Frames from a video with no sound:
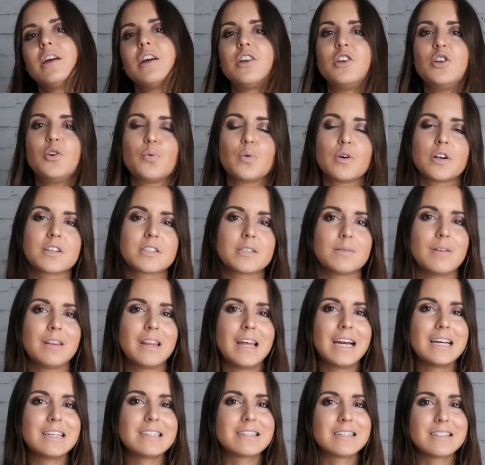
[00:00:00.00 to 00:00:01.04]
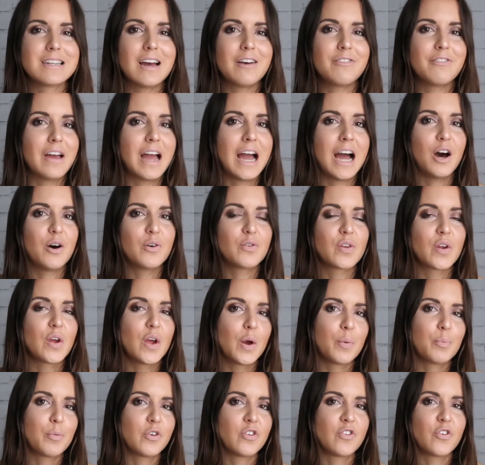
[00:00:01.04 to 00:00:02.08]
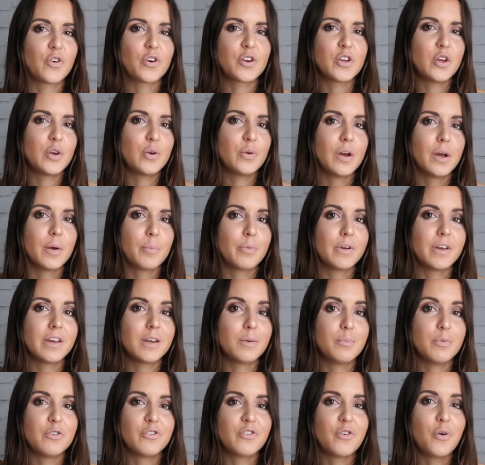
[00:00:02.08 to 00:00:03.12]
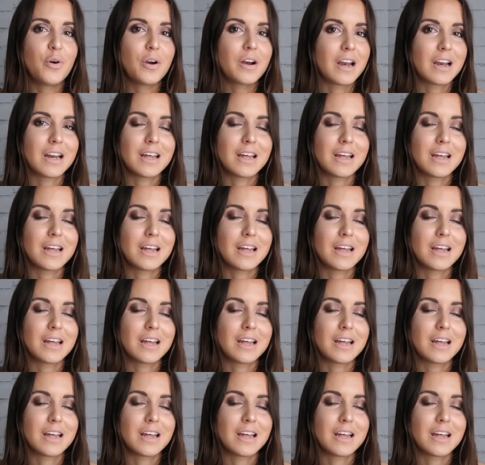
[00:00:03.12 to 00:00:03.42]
and you work some of that stuff out before you begin to move forward.